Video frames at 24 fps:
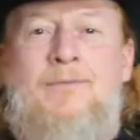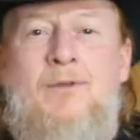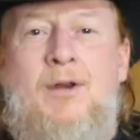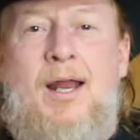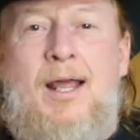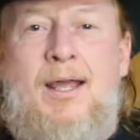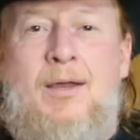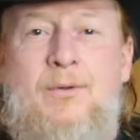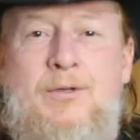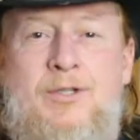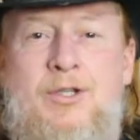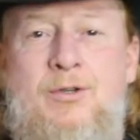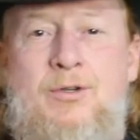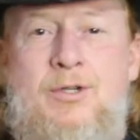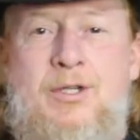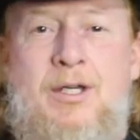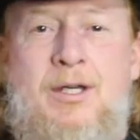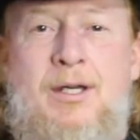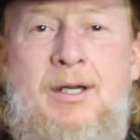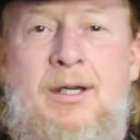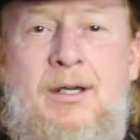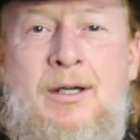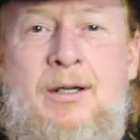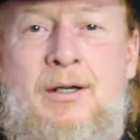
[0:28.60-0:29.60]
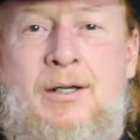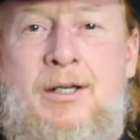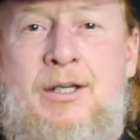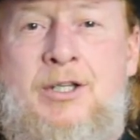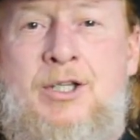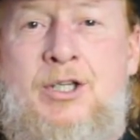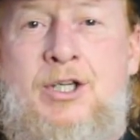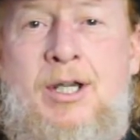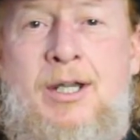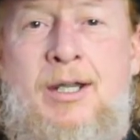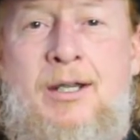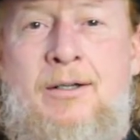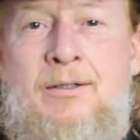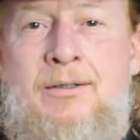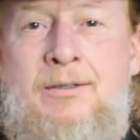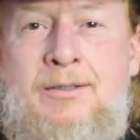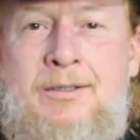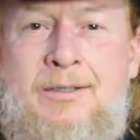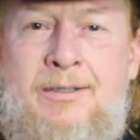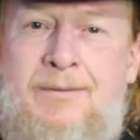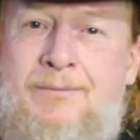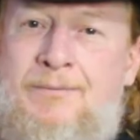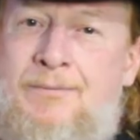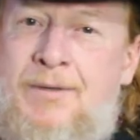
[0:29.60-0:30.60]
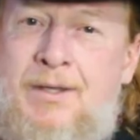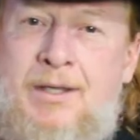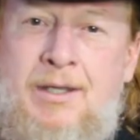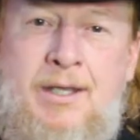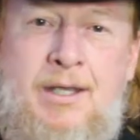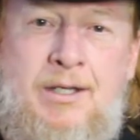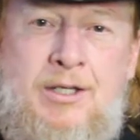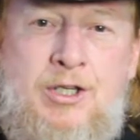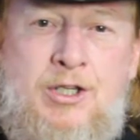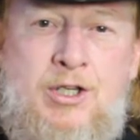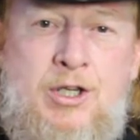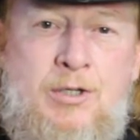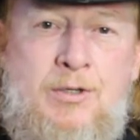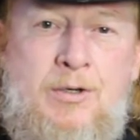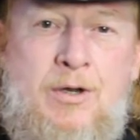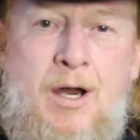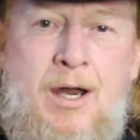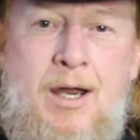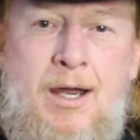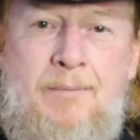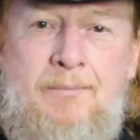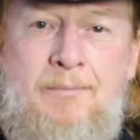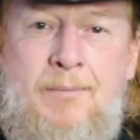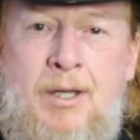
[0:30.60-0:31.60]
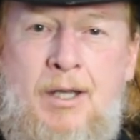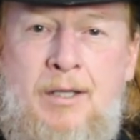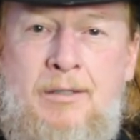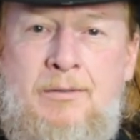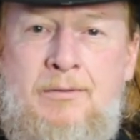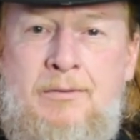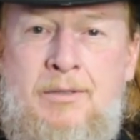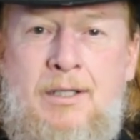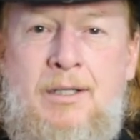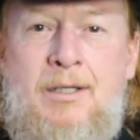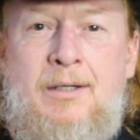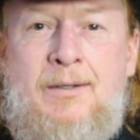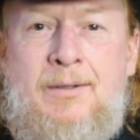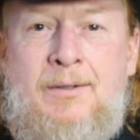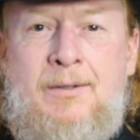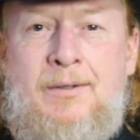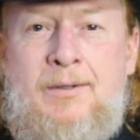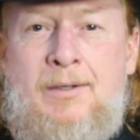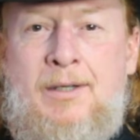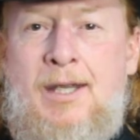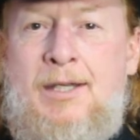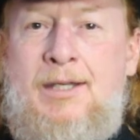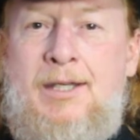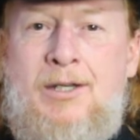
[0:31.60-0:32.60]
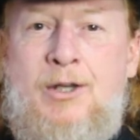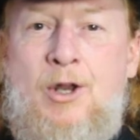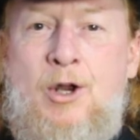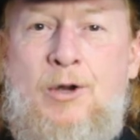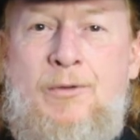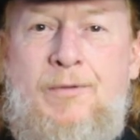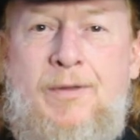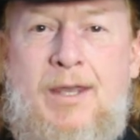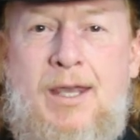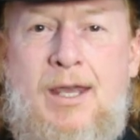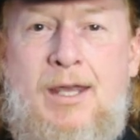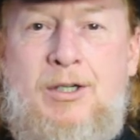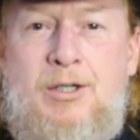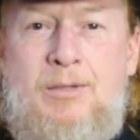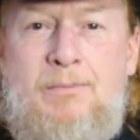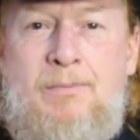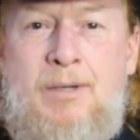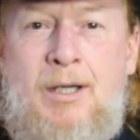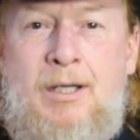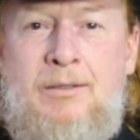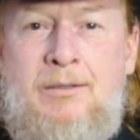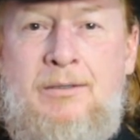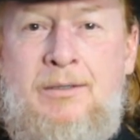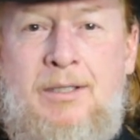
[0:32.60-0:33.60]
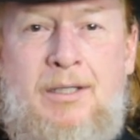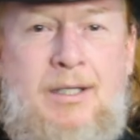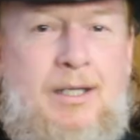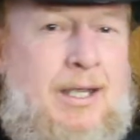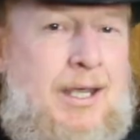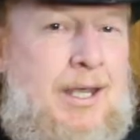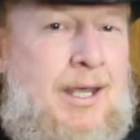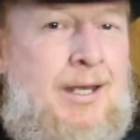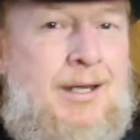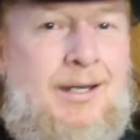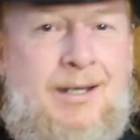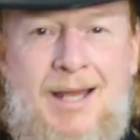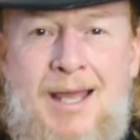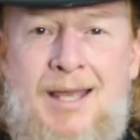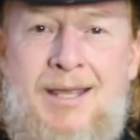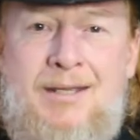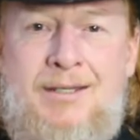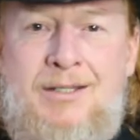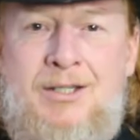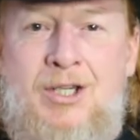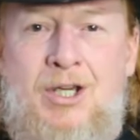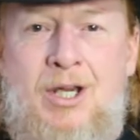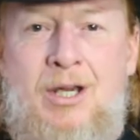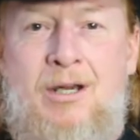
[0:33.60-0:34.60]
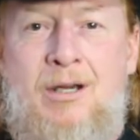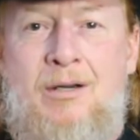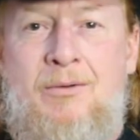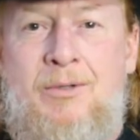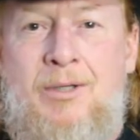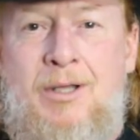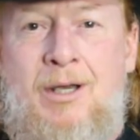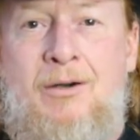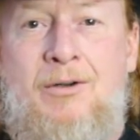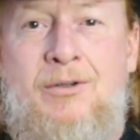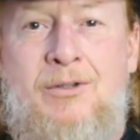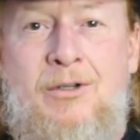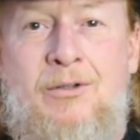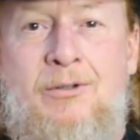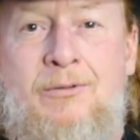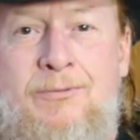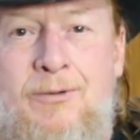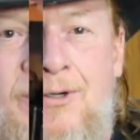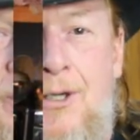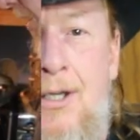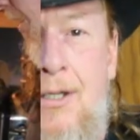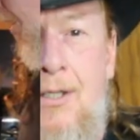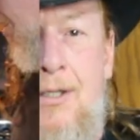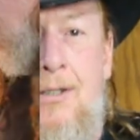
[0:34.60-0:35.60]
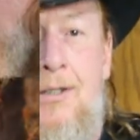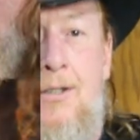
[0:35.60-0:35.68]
you like what you see here on this channel, hit the subscribe button, hit the notification button, and like it and share it with all your friends.